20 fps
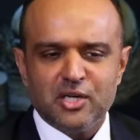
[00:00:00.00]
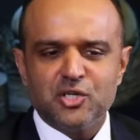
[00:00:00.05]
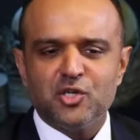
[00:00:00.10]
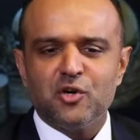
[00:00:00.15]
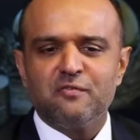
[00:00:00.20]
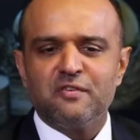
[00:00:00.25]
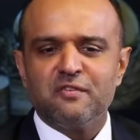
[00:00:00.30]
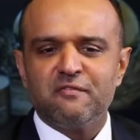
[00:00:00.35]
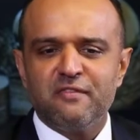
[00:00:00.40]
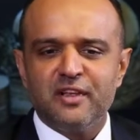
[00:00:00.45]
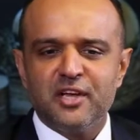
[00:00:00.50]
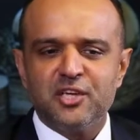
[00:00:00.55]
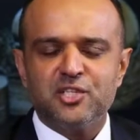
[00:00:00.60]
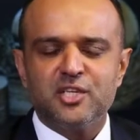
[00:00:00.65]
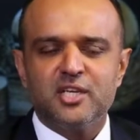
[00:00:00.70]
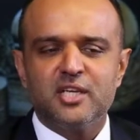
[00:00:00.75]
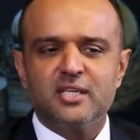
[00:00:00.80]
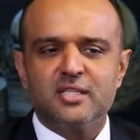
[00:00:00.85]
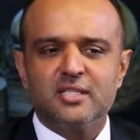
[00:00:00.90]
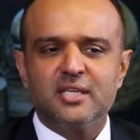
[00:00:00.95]
measure of
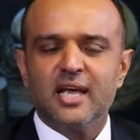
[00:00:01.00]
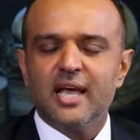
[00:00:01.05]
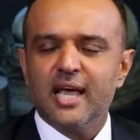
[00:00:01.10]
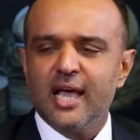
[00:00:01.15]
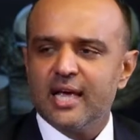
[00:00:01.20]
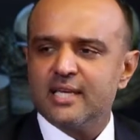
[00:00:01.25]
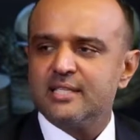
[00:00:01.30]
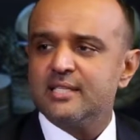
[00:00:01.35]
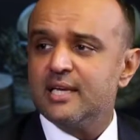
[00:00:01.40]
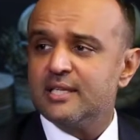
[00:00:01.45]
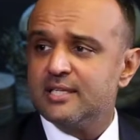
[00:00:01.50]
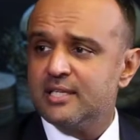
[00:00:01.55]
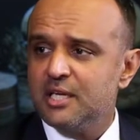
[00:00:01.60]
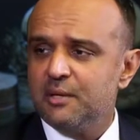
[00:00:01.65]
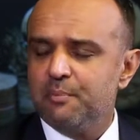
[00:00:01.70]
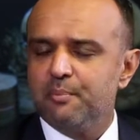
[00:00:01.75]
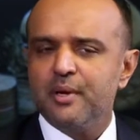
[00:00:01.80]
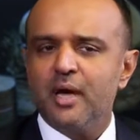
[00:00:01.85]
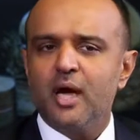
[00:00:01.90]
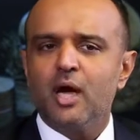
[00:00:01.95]
inflation is
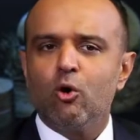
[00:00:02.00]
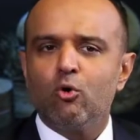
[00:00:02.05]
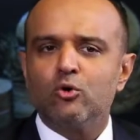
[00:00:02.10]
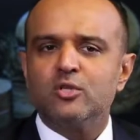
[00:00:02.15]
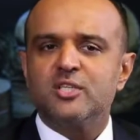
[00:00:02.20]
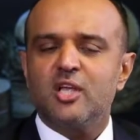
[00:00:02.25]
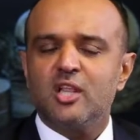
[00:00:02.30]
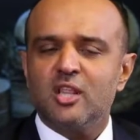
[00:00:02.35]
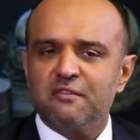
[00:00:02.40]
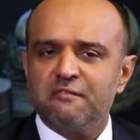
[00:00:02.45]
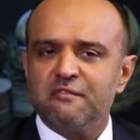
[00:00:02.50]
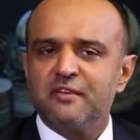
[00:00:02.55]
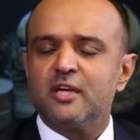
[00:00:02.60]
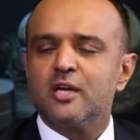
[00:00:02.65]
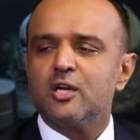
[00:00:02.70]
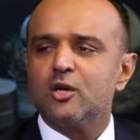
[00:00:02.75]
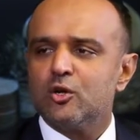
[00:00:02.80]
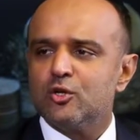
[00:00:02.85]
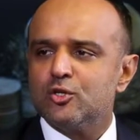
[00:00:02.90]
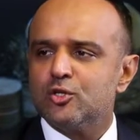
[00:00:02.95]
SACPI, or South
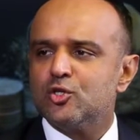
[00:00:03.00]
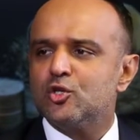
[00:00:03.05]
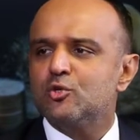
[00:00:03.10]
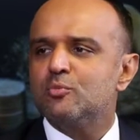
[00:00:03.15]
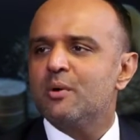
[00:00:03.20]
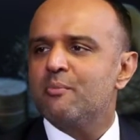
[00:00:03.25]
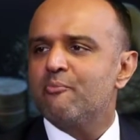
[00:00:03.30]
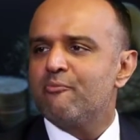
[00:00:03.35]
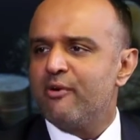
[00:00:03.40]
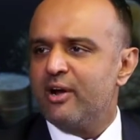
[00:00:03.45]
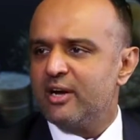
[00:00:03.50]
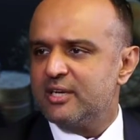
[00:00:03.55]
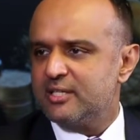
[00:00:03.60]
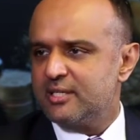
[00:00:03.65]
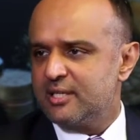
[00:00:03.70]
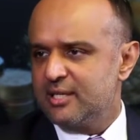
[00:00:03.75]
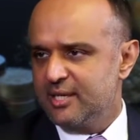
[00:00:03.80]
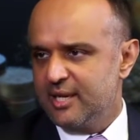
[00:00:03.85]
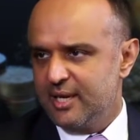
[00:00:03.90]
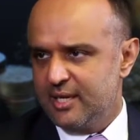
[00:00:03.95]
African Consumer
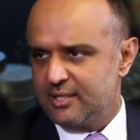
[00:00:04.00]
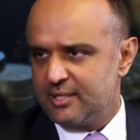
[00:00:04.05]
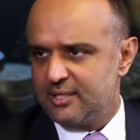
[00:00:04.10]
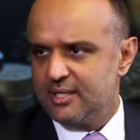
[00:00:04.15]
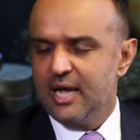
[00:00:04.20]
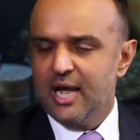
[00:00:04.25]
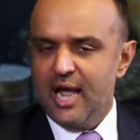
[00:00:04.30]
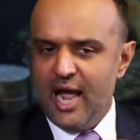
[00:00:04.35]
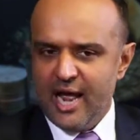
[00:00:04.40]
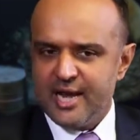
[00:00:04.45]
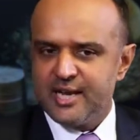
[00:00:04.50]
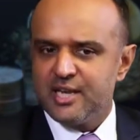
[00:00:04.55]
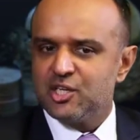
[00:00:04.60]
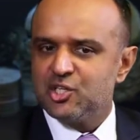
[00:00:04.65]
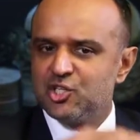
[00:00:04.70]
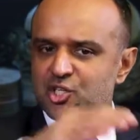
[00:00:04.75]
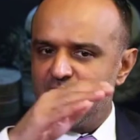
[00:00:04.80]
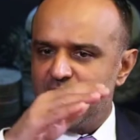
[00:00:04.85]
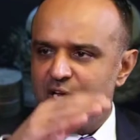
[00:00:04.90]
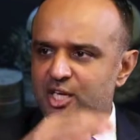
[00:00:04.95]
Price Index, and the
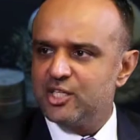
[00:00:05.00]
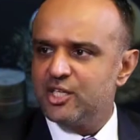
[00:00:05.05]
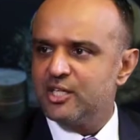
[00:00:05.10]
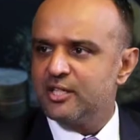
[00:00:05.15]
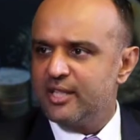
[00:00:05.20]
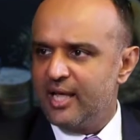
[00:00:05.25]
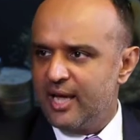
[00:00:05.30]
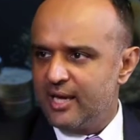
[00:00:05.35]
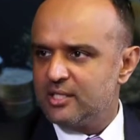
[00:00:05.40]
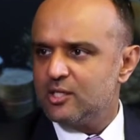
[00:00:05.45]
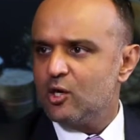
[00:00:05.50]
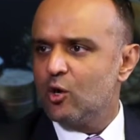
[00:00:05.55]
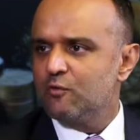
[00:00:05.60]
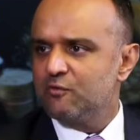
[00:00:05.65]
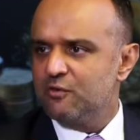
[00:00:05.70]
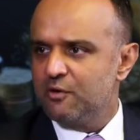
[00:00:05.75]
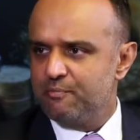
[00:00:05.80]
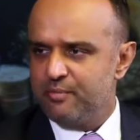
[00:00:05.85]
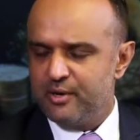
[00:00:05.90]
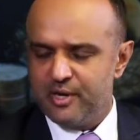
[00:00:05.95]
change in that
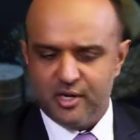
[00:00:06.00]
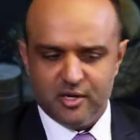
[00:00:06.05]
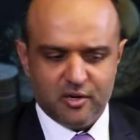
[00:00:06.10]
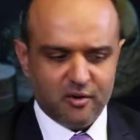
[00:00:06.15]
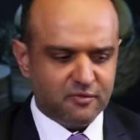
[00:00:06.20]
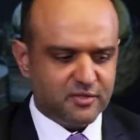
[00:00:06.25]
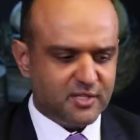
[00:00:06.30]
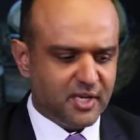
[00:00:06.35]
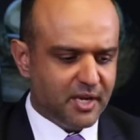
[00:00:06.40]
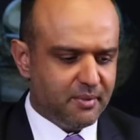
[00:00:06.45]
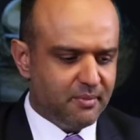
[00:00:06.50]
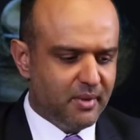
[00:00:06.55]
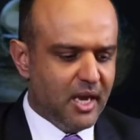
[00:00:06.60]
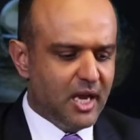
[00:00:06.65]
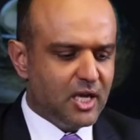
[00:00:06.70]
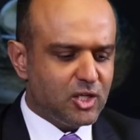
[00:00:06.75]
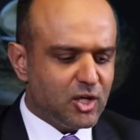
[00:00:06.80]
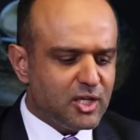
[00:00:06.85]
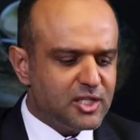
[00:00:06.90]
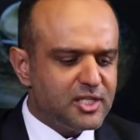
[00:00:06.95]
over a period of time.
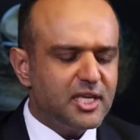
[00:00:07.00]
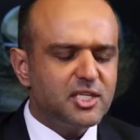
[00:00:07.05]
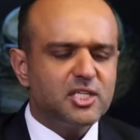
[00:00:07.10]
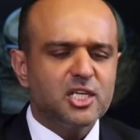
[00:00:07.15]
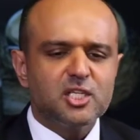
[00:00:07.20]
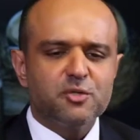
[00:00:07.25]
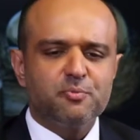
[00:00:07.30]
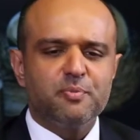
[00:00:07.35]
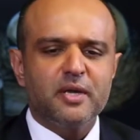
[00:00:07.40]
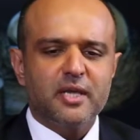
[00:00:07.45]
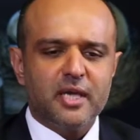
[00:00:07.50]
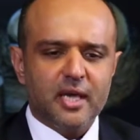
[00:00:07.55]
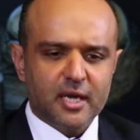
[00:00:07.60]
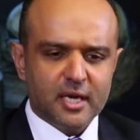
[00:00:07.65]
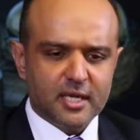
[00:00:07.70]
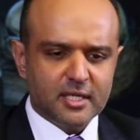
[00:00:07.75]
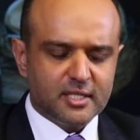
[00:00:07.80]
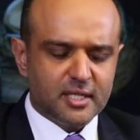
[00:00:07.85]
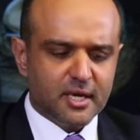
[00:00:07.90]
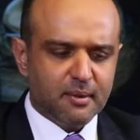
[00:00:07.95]
So essentially
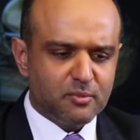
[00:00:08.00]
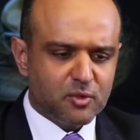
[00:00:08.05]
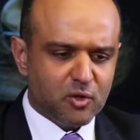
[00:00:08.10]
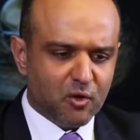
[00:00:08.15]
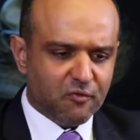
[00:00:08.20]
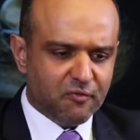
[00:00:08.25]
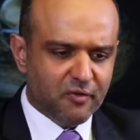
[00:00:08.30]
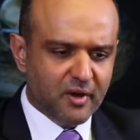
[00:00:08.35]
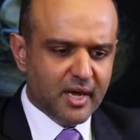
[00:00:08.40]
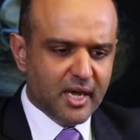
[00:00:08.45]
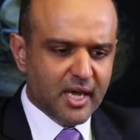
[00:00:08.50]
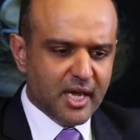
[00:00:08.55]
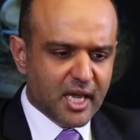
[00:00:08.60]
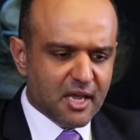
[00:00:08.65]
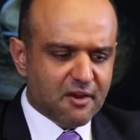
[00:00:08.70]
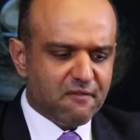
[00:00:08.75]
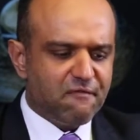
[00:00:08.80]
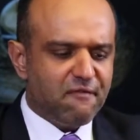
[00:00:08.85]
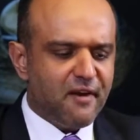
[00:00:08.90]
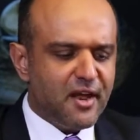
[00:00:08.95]
speaking, in terms of
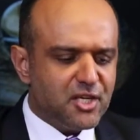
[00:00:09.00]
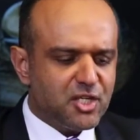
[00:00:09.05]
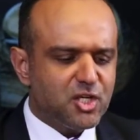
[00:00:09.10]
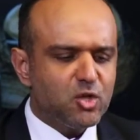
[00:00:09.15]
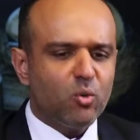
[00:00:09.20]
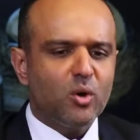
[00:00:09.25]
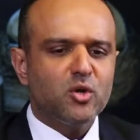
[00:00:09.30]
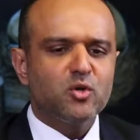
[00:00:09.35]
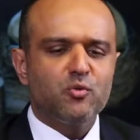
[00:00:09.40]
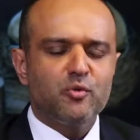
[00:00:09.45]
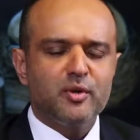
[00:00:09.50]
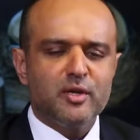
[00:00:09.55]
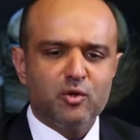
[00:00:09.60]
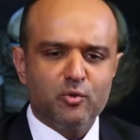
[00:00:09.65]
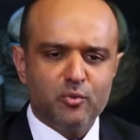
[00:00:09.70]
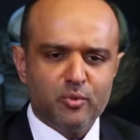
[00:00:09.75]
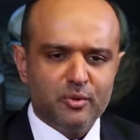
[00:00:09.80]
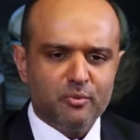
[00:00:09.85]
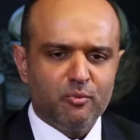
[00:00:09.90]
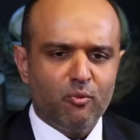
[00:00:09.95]
inflation, what do
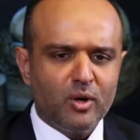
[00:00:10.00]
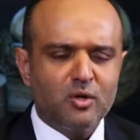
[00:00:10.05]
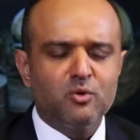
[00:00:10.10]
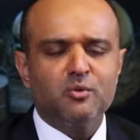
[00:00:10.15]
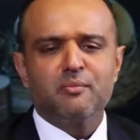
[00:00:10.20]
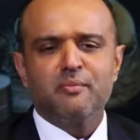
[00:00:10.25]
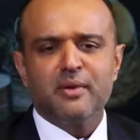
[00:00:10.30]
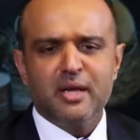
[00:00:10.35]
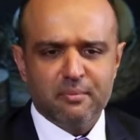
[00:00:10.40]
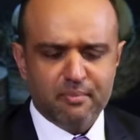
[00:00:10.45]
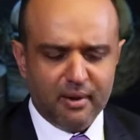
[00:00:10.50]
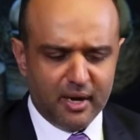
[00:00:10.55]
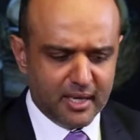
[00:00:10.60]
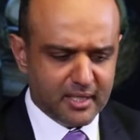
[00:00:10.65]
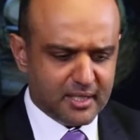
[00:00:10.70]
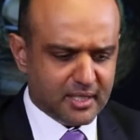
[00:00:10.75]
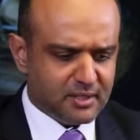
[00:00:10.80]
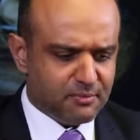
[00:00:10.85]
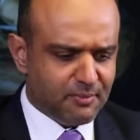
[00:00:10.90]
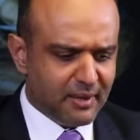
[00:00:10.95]
we mean by
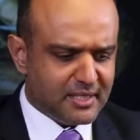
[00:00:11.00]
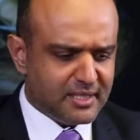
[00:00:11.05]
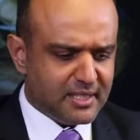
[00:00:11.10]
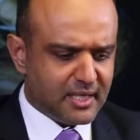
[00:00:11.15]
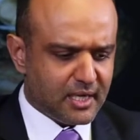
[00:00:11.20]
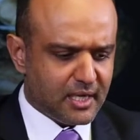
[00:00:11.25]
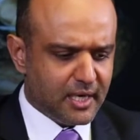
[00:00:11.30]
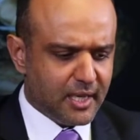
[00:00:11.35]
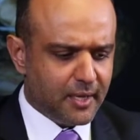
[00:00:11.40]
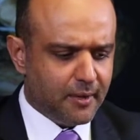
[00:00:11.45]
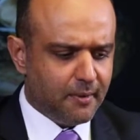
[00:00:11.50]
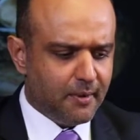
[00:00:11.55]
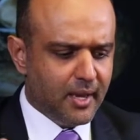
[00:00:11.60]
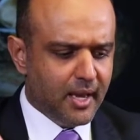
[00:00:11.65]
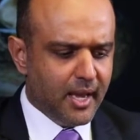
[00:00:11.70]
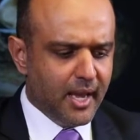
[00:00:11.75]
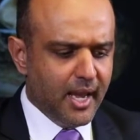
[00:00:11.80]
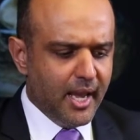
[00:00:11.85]
it? Is basically,